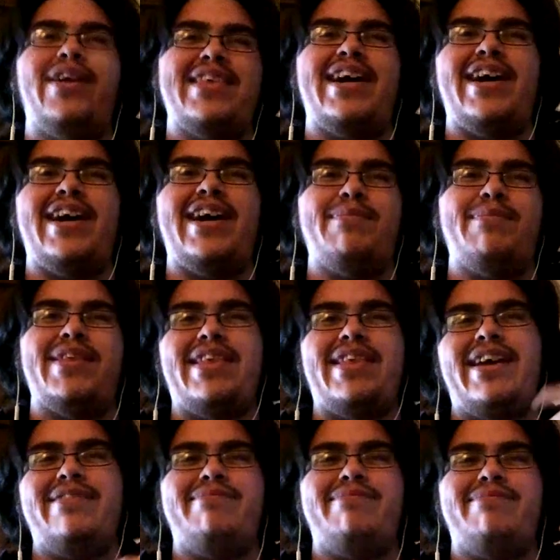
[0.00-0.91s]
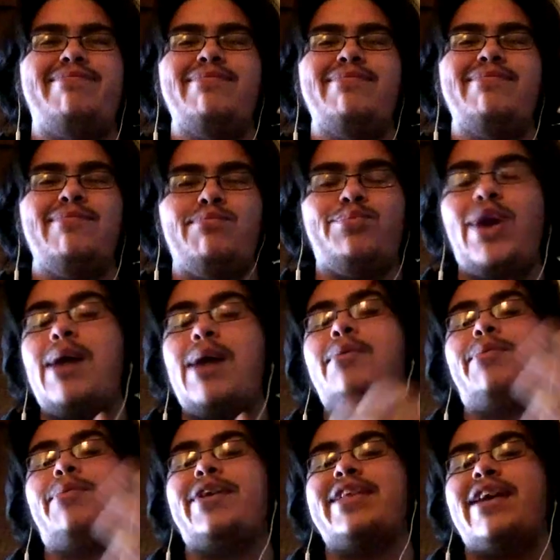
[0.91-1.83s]
and then
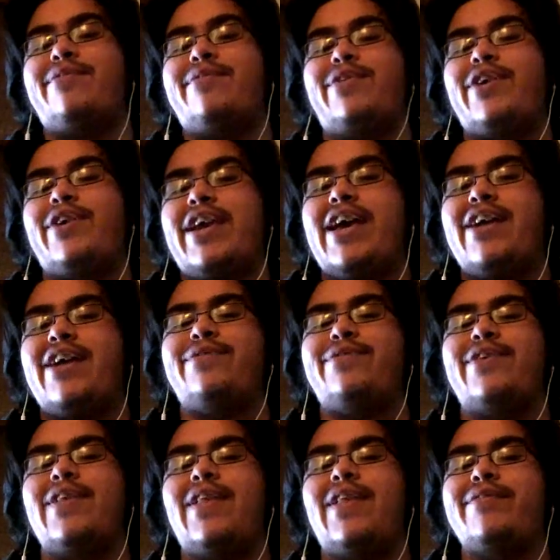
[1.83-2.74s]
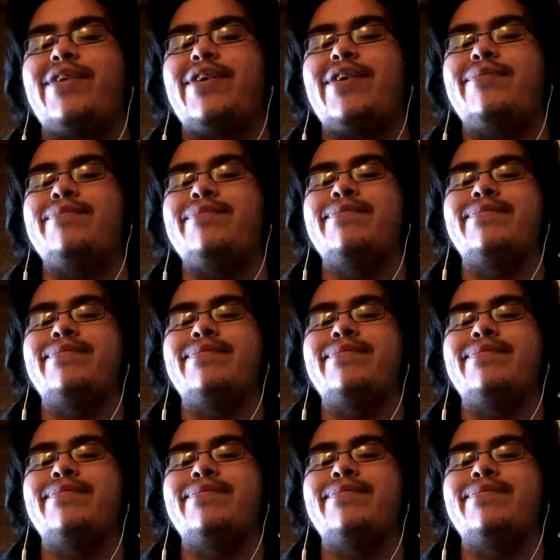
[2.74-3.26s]
probably never again for a lot of them.